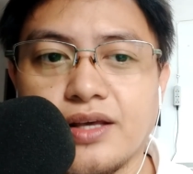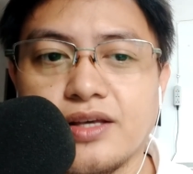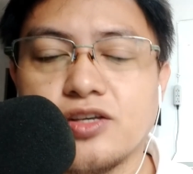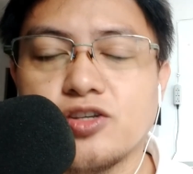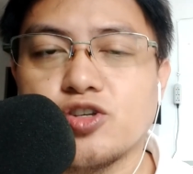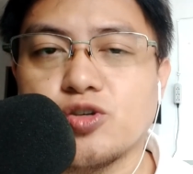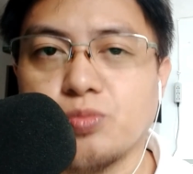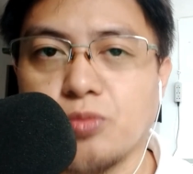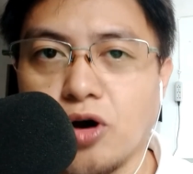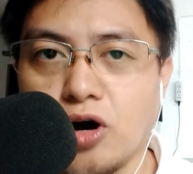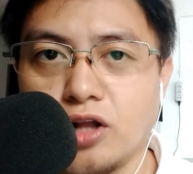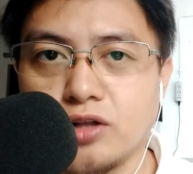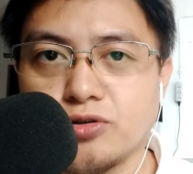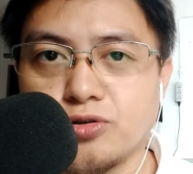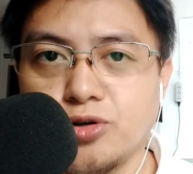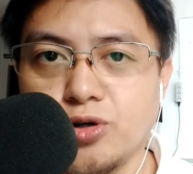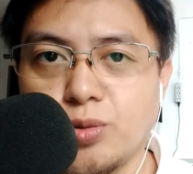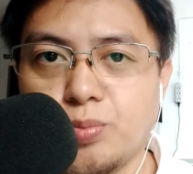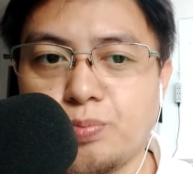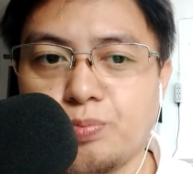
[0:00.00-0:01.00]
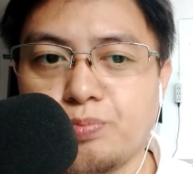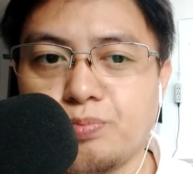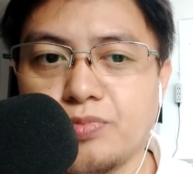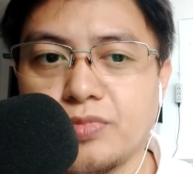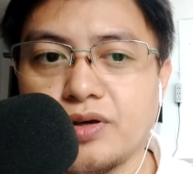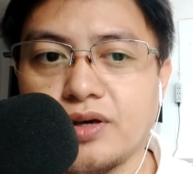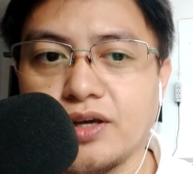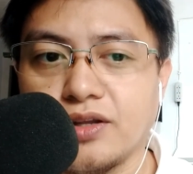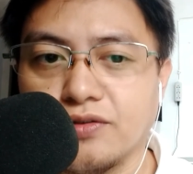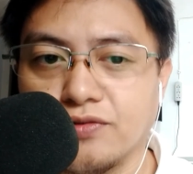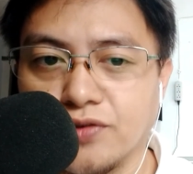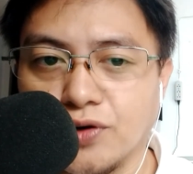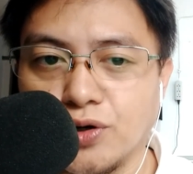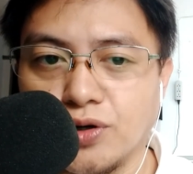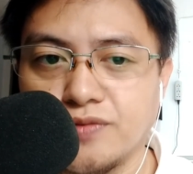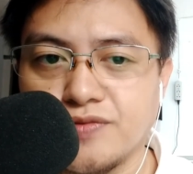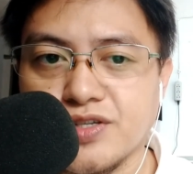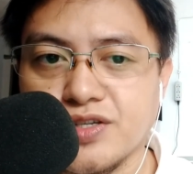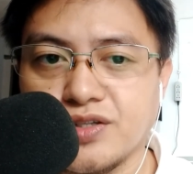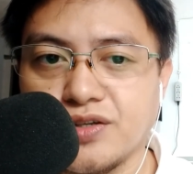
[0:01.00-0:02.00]
Small group
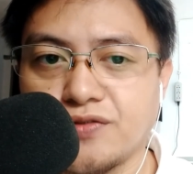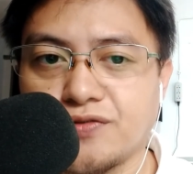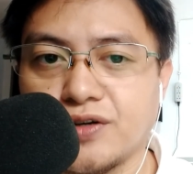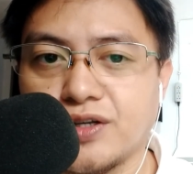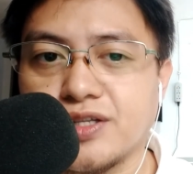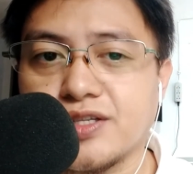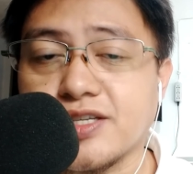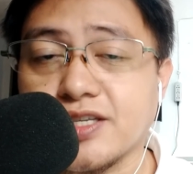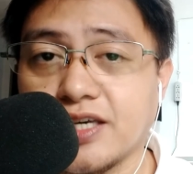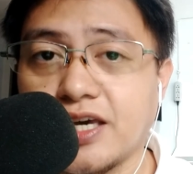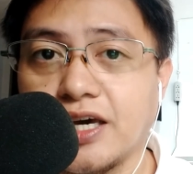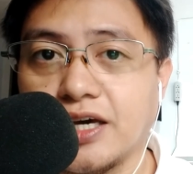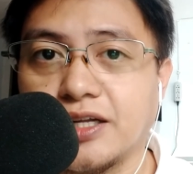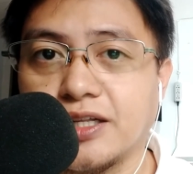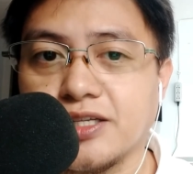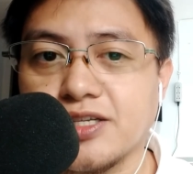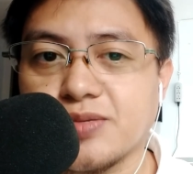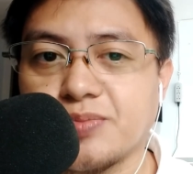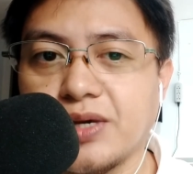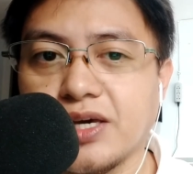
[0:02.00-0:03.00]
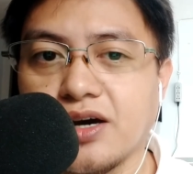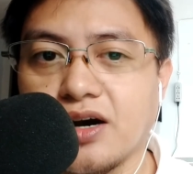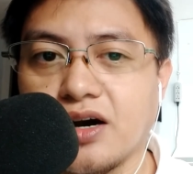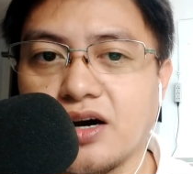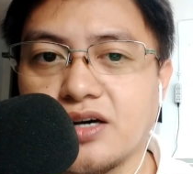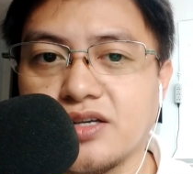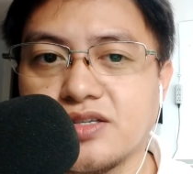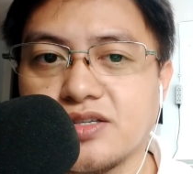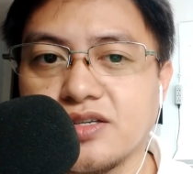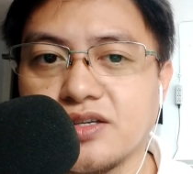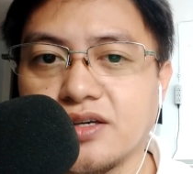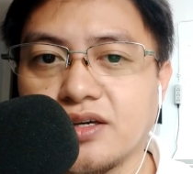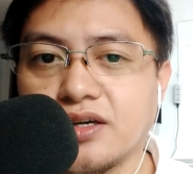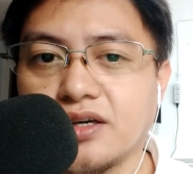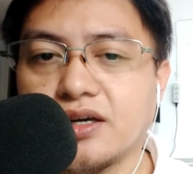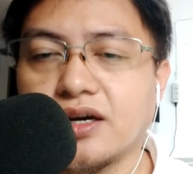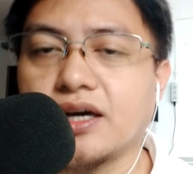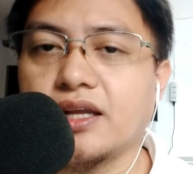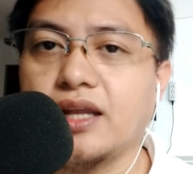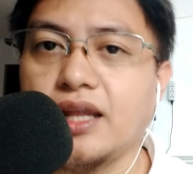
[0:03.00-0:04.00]
involves different skills because,
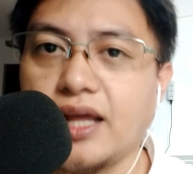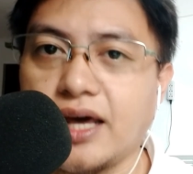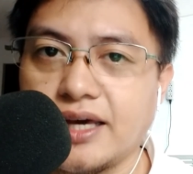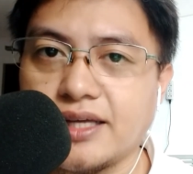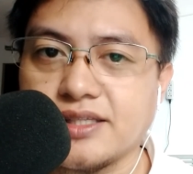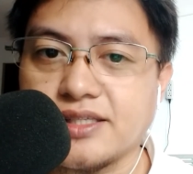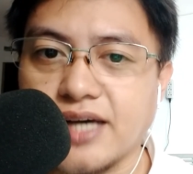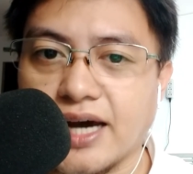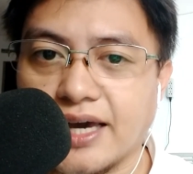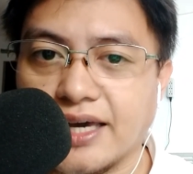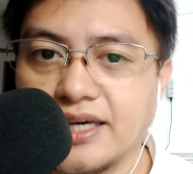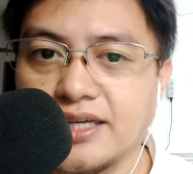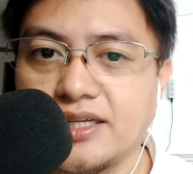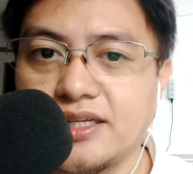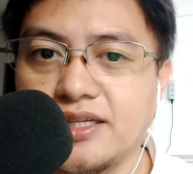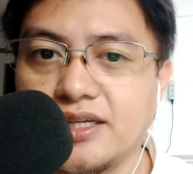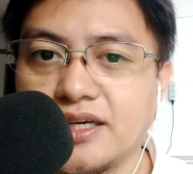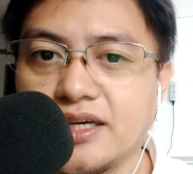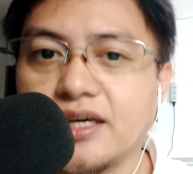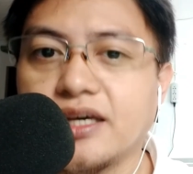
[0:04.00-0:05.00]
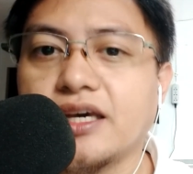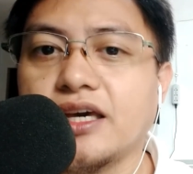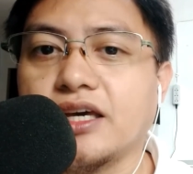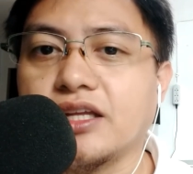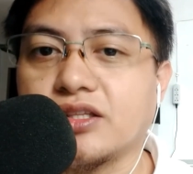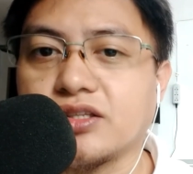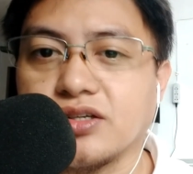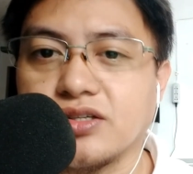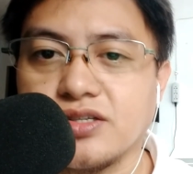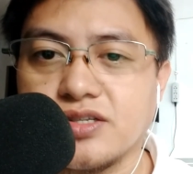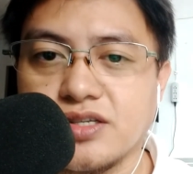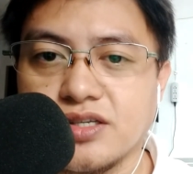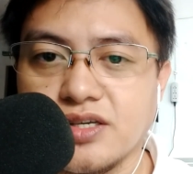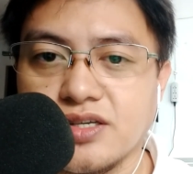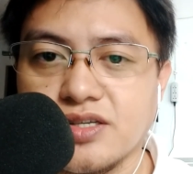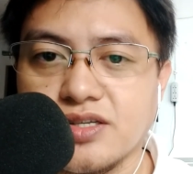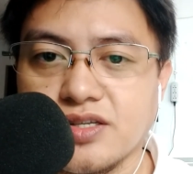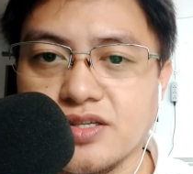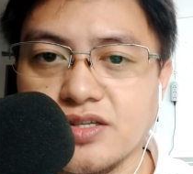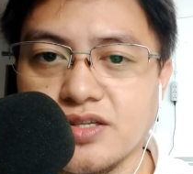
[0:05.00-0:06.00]
unlike dyad, it
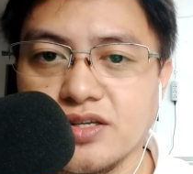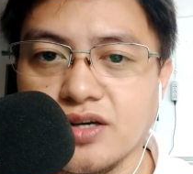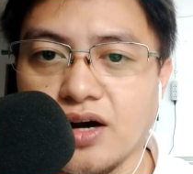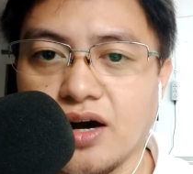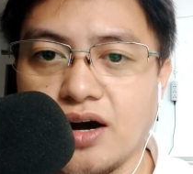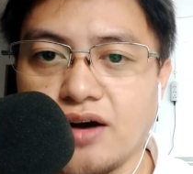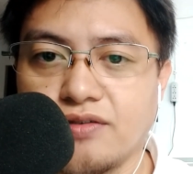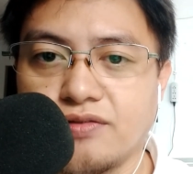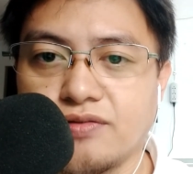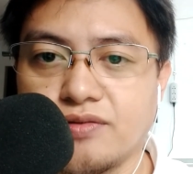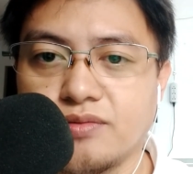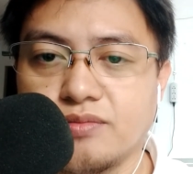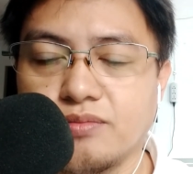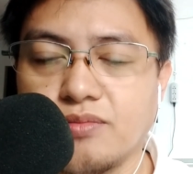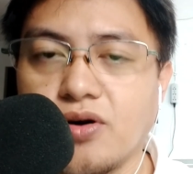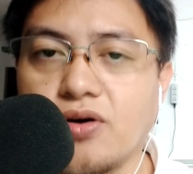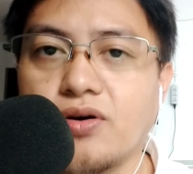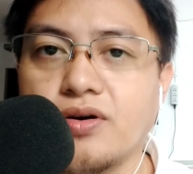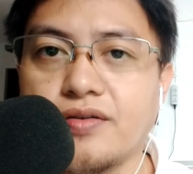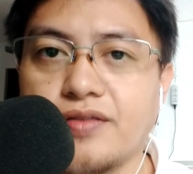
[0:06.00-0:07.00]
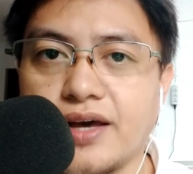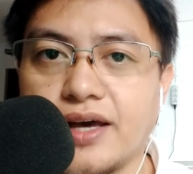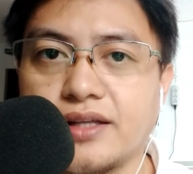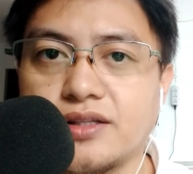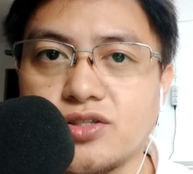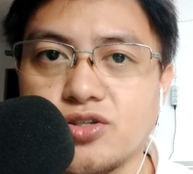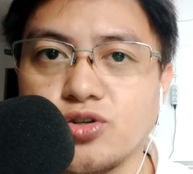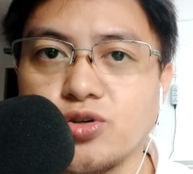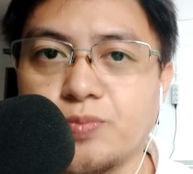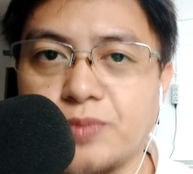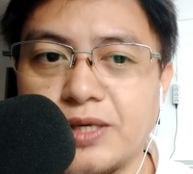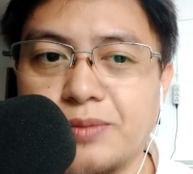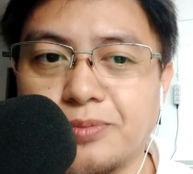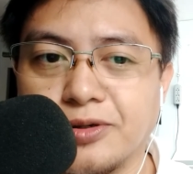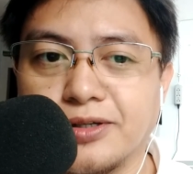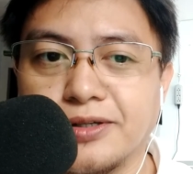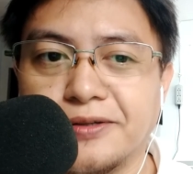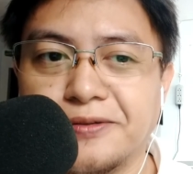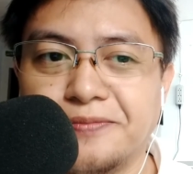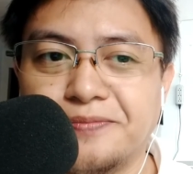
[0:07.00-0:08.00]
consists of more than two people,